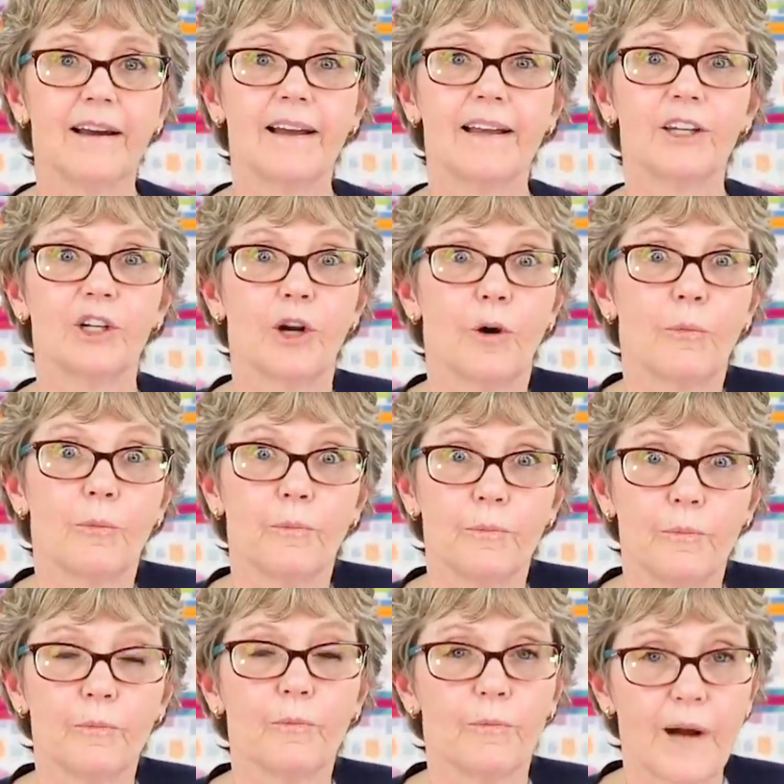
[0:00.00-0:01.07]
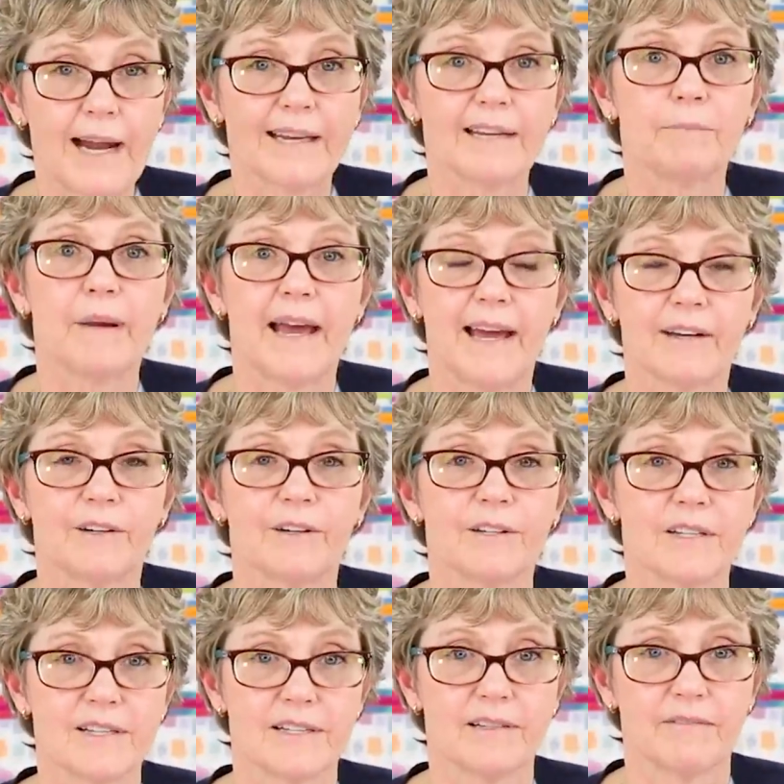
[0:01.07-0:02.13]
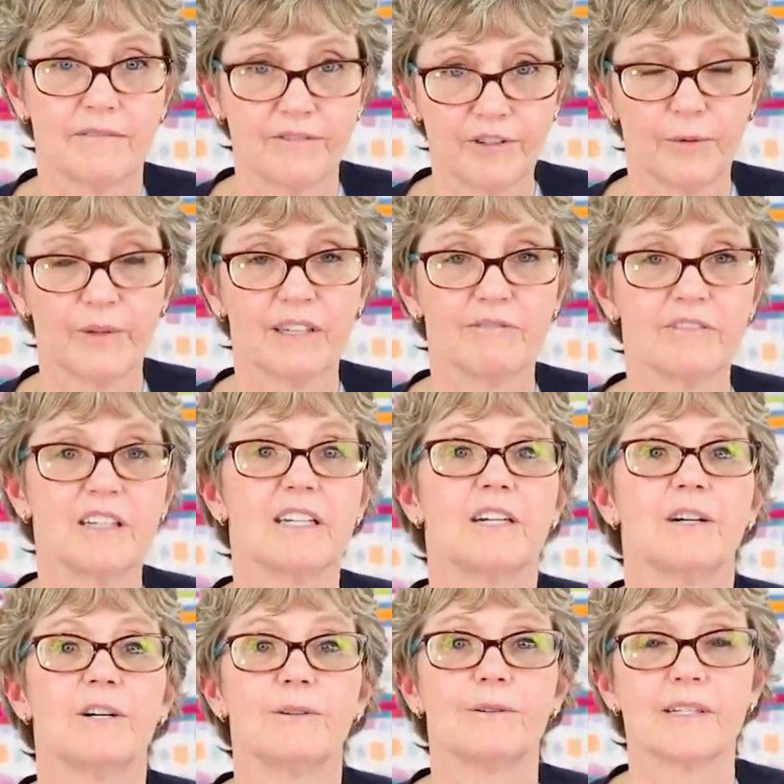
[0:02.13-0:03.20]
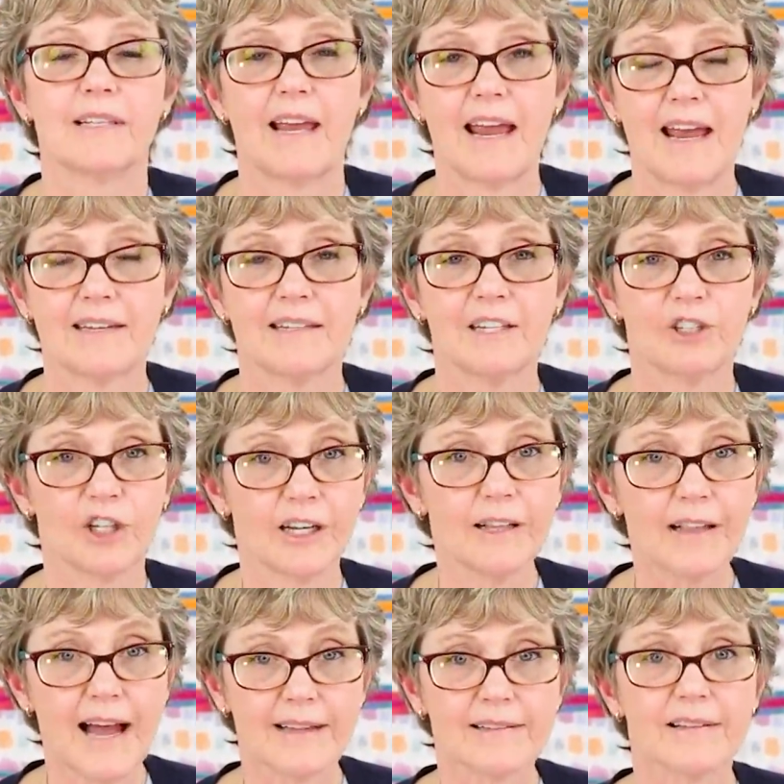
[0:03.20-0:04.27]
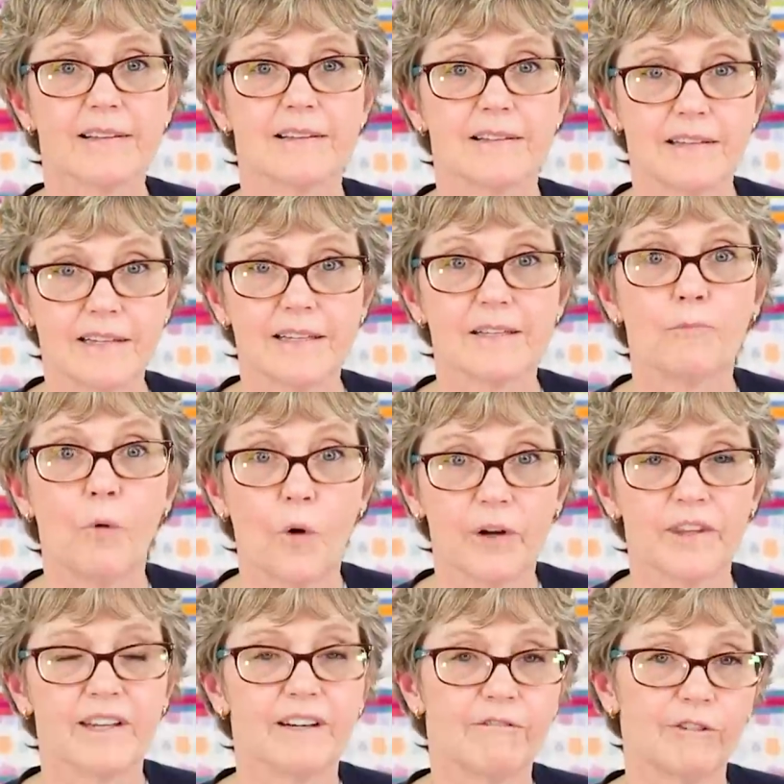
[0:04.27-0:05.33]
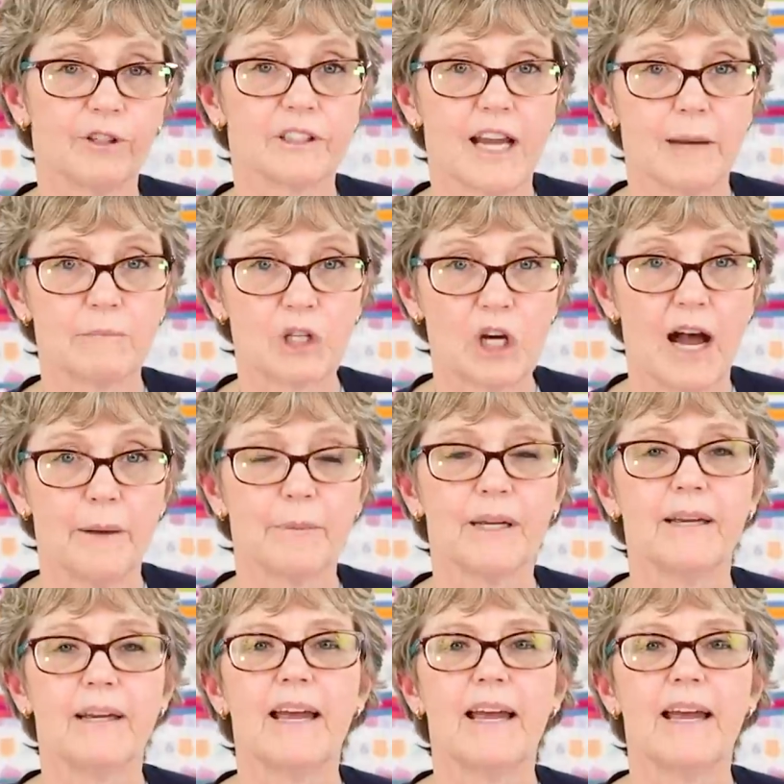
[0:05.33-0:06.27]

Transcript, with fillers: you know, writing patterns, filming videos, and teaching classes is more than a full-time job.